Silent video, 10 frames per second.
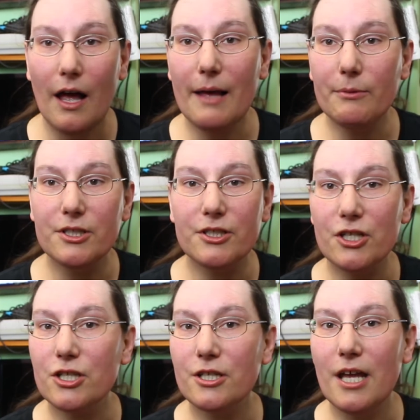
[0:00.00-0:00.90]
able to
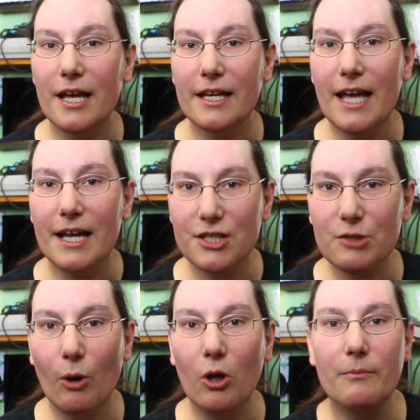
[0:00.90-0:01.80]
just uh, get a
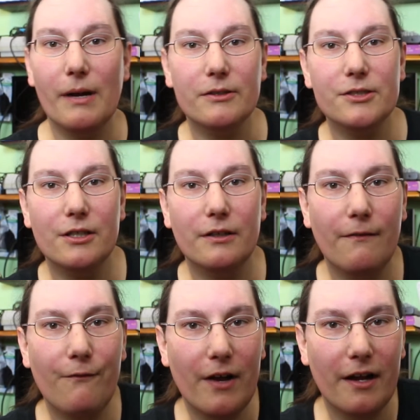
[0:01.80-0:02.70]
small amount
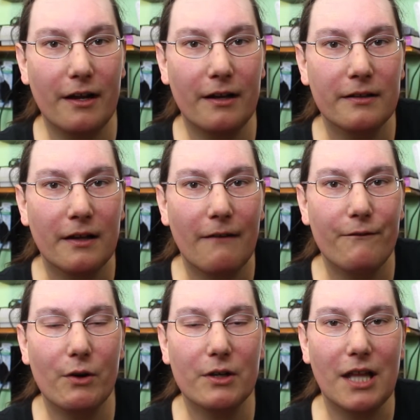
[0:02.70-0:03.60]
of uh,
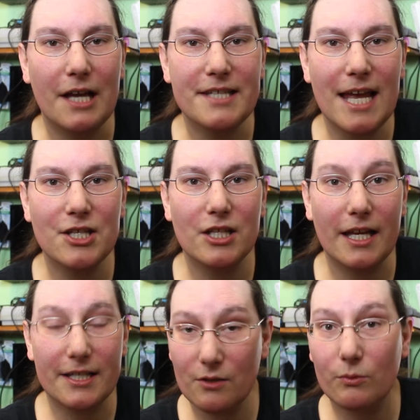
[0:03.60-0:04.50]
vocalization,
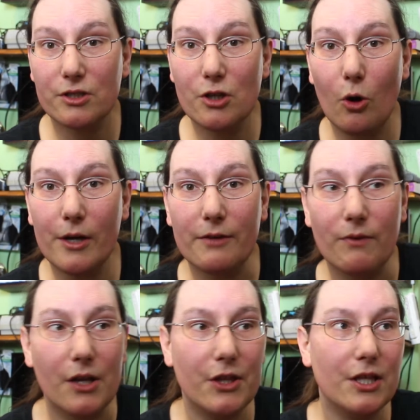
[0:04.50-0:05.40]
like someone talking
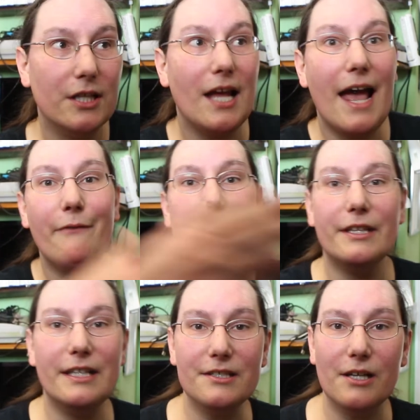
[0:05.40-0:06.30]
rather than
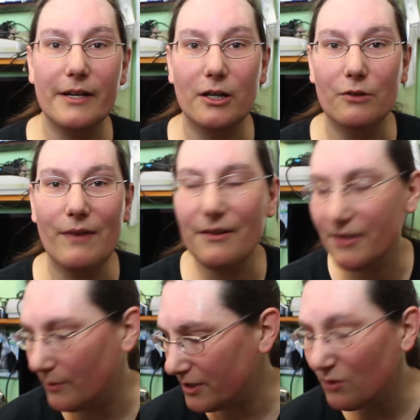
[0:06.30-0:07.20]
everything that's going on around
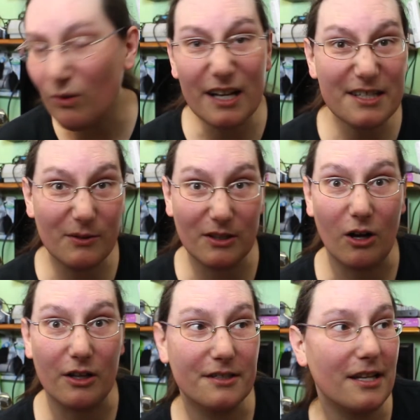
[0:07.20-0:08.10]
you, which is what I do a
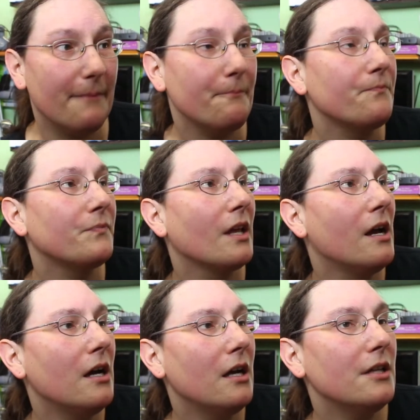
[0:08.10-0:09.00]
lot of the time.
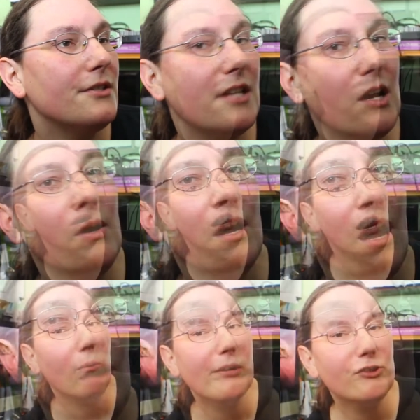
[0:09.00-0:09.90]
So
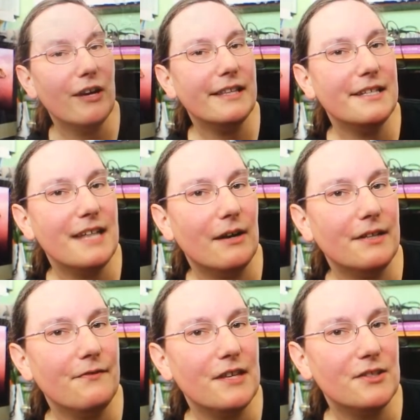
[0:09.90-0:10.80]
we're trying this out, and
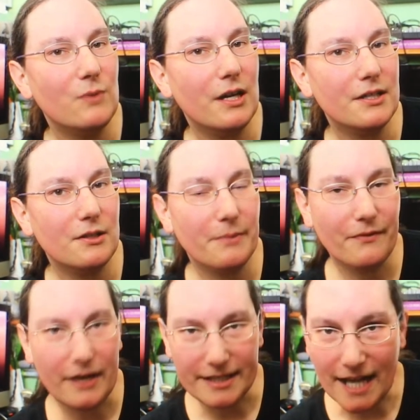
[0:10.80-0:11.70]
if this works, it'll be
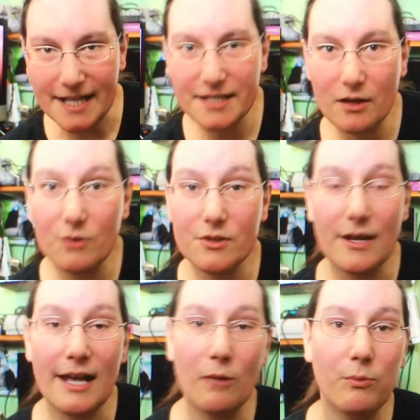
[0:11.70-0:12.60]
very nice and also
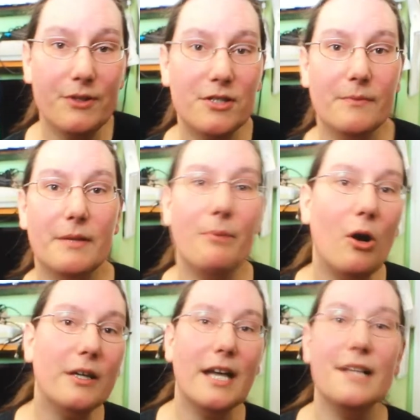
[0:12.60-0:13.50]
help with some of the
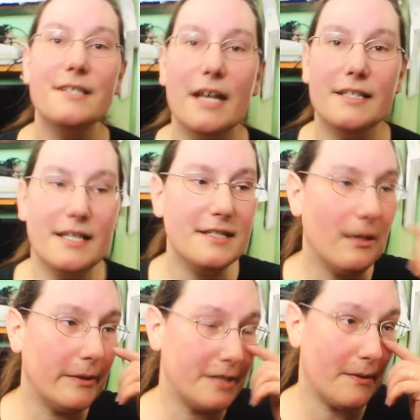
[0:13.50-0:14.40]
podcast ideas that
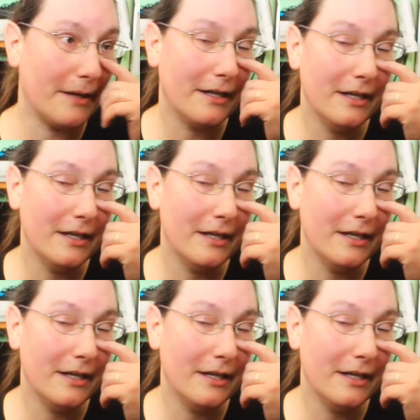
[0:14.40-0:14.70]
we're doing.